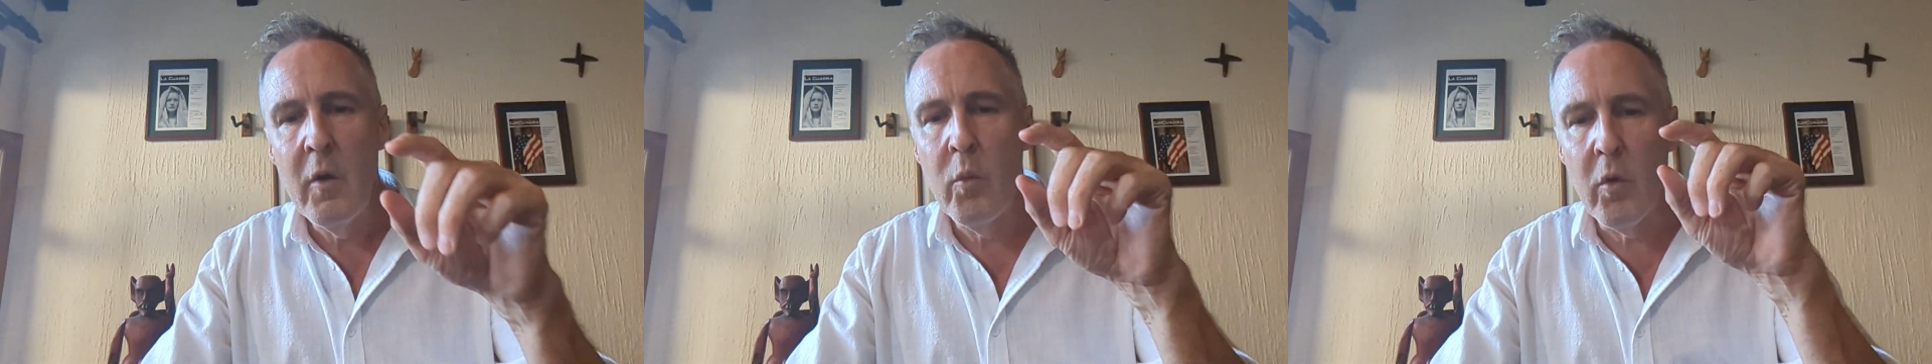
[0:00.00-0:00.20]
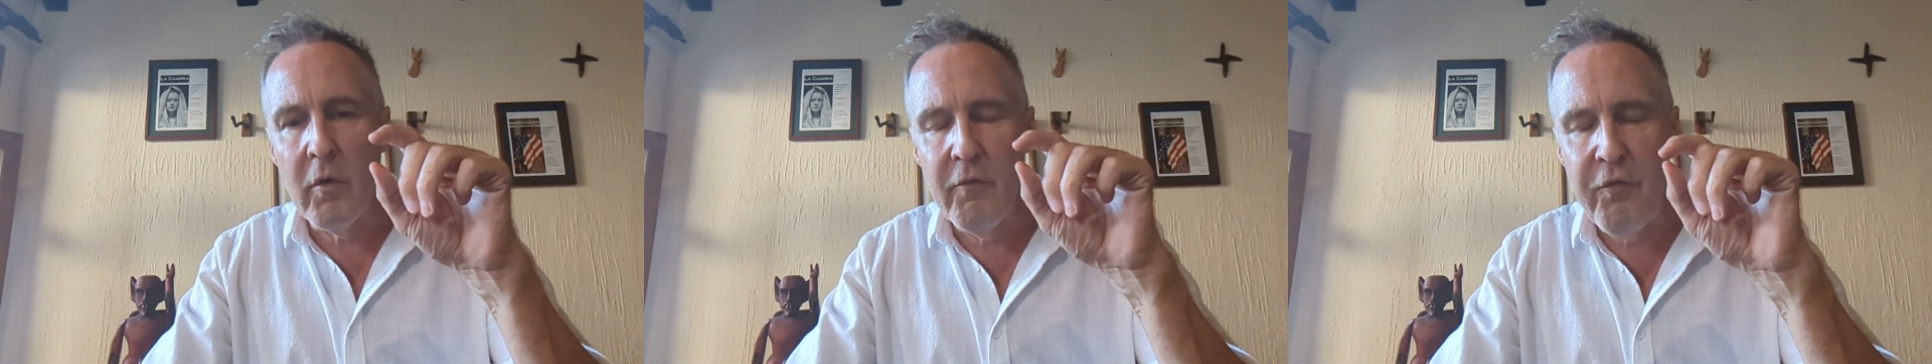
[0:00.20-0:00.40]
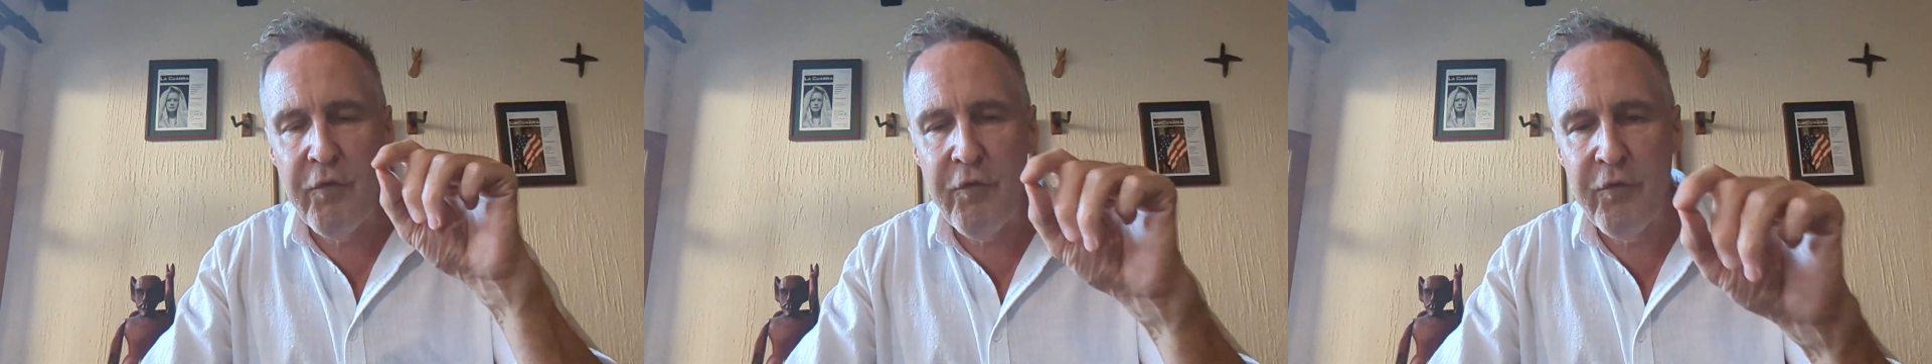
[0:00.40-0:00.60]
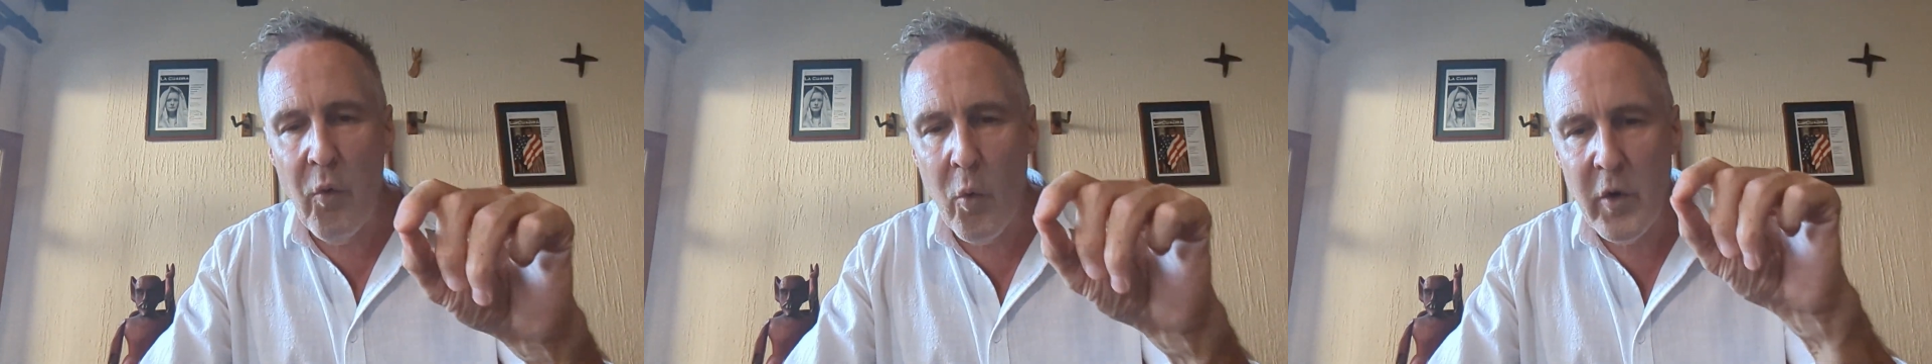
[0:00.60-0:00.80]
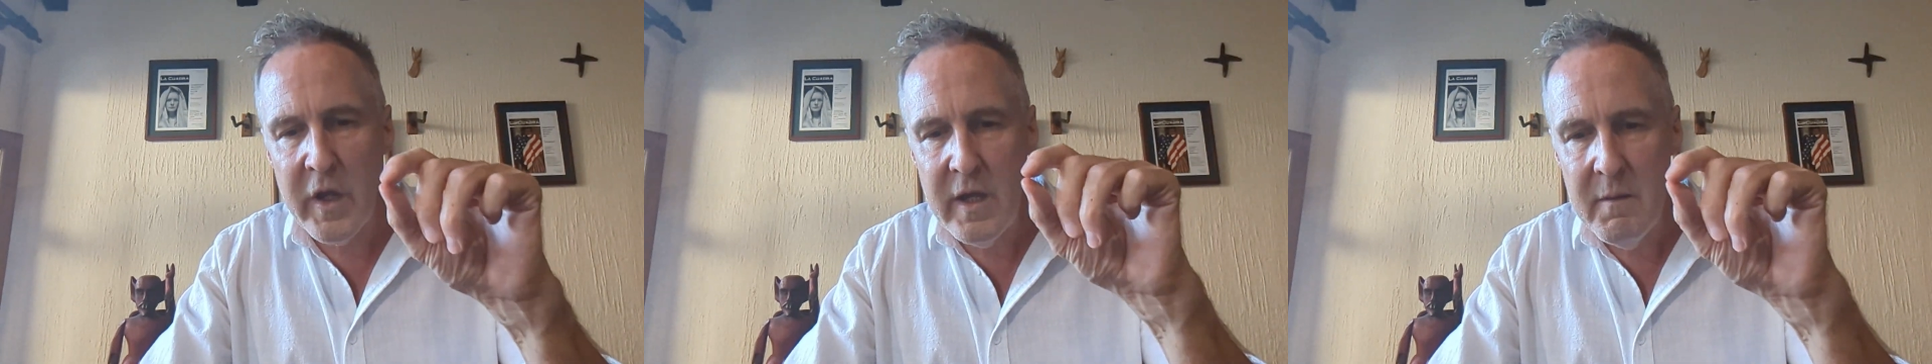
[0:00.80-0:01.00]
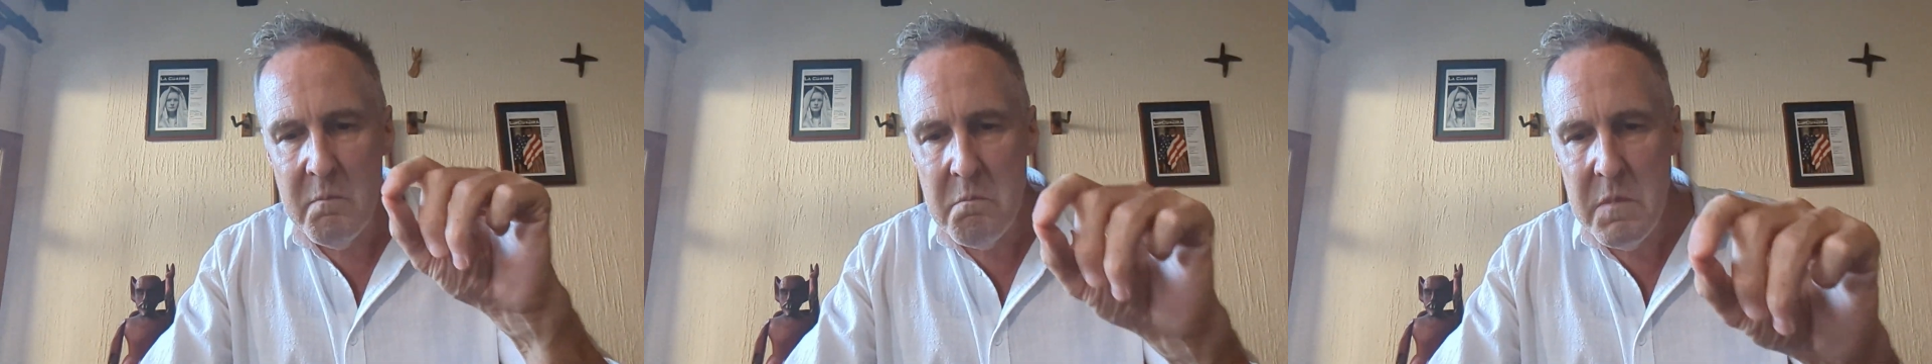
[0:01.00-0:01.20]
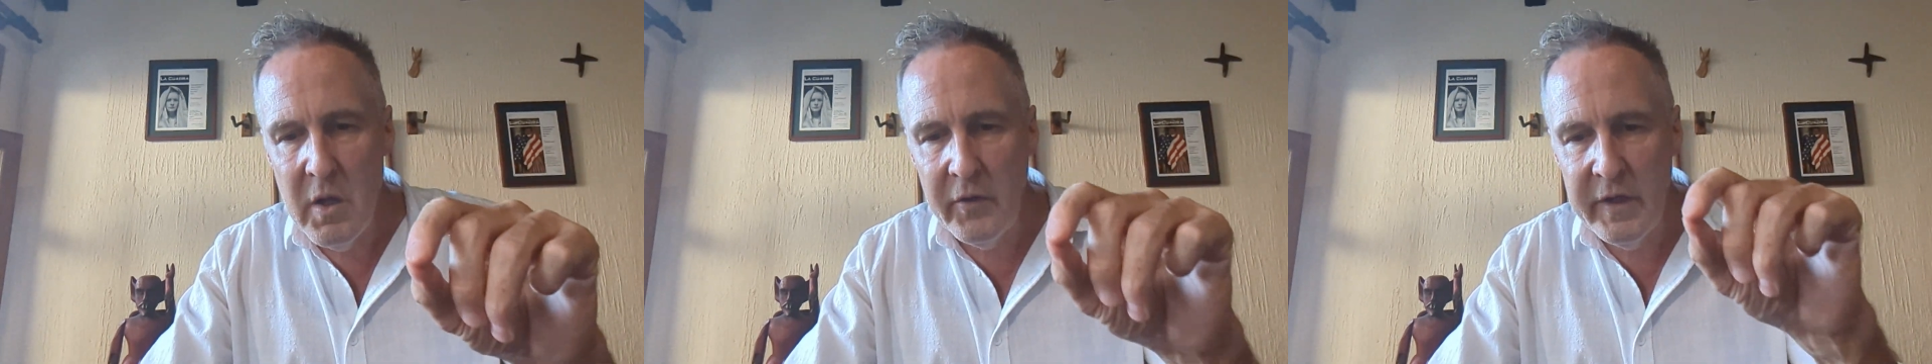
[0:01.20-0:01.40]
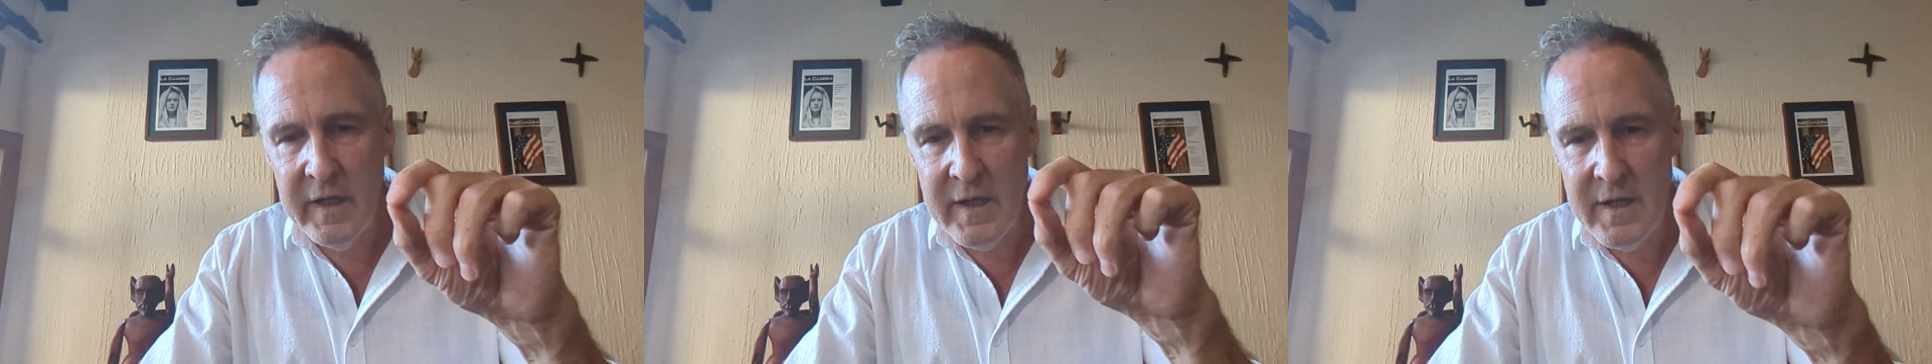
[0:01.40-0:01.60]
were of 40
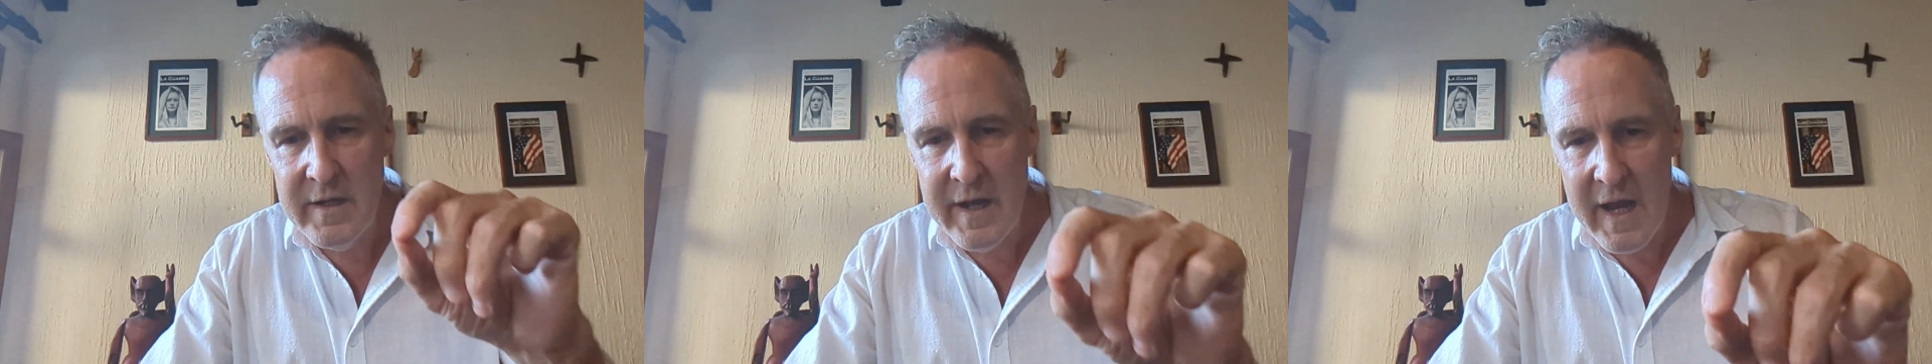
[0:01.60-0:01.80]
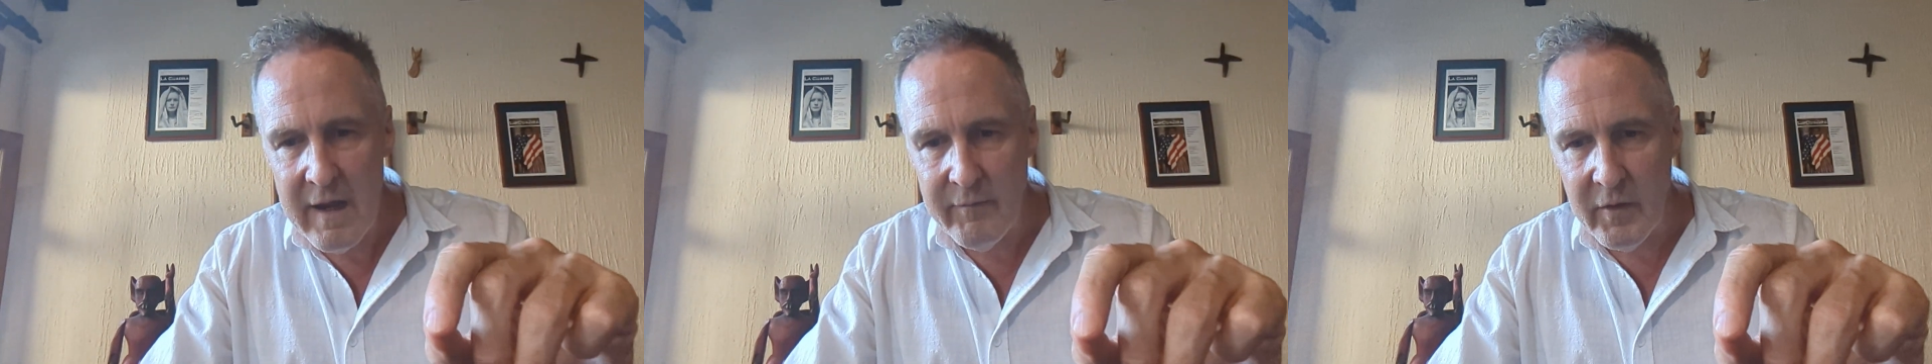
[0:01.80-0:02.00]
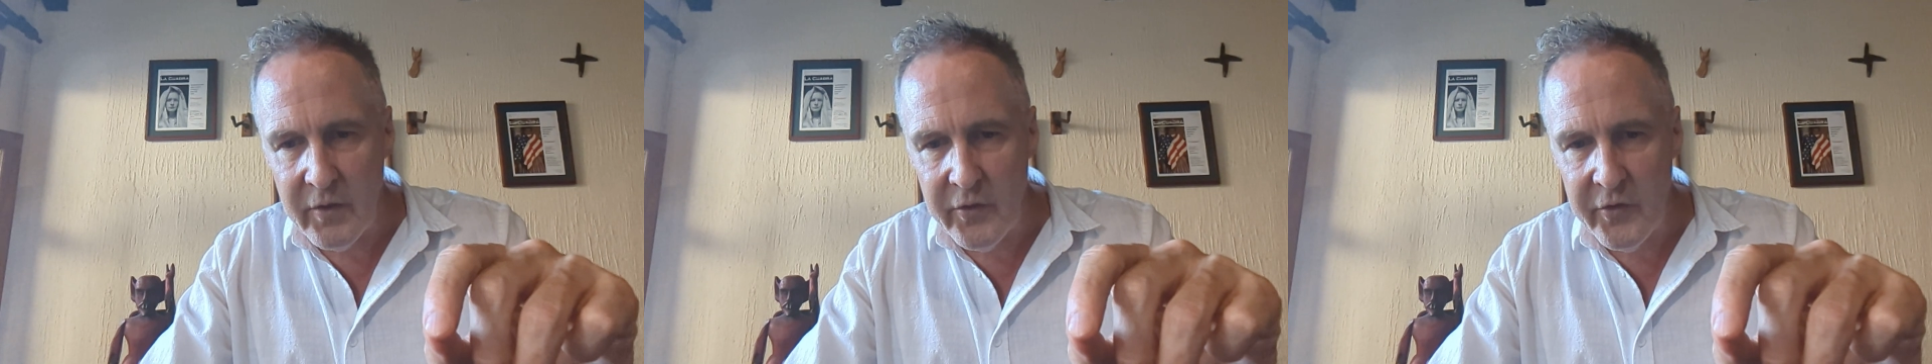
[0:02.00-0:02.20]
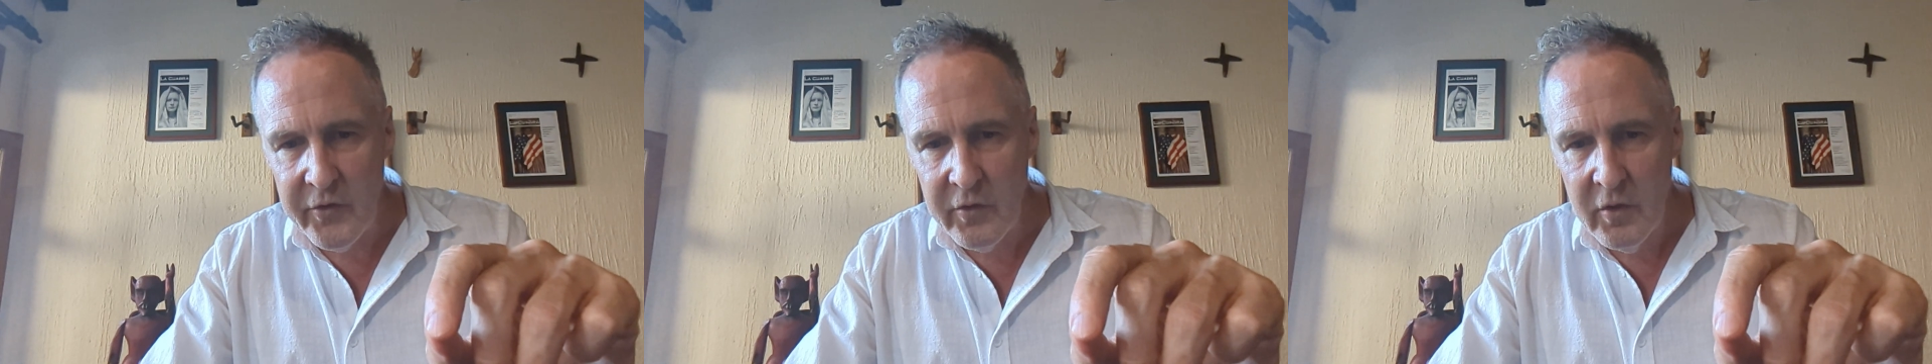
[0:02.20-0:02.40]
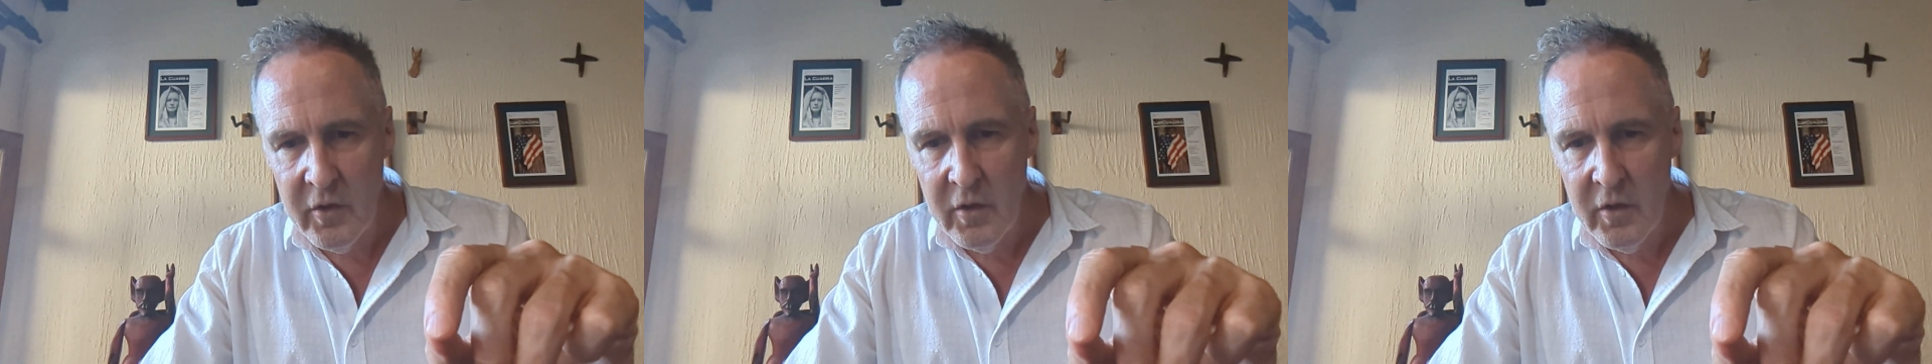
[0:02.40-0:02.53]
million Davids